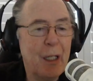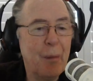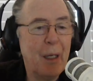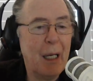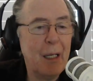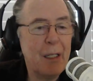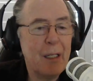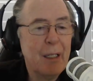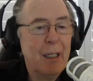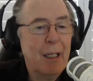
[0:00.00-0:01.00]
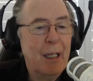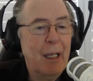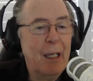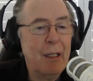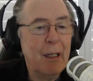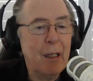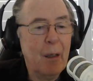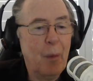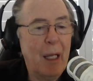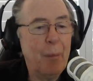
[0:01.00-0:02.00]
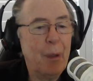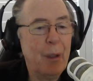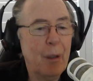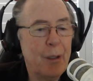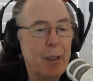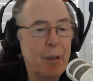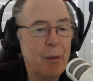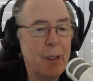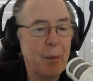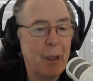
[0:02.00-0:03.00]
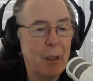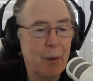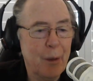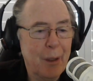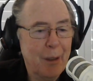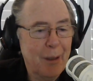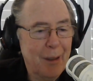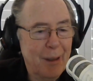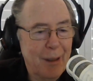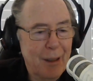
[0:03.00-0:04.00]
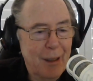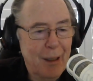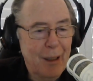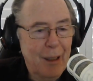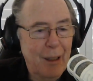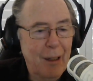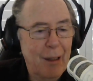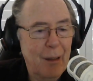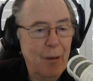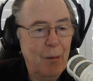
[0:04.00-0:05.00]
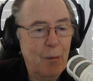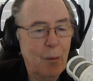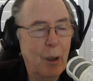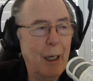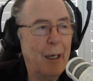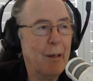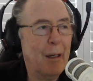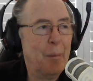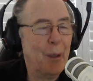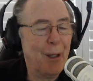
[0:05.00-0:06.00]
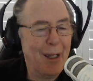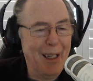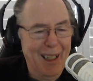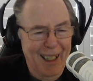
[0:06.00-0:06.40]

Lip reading: Kabbalist, and you get a black pearl or two and some gold. And you think, Why did I bother?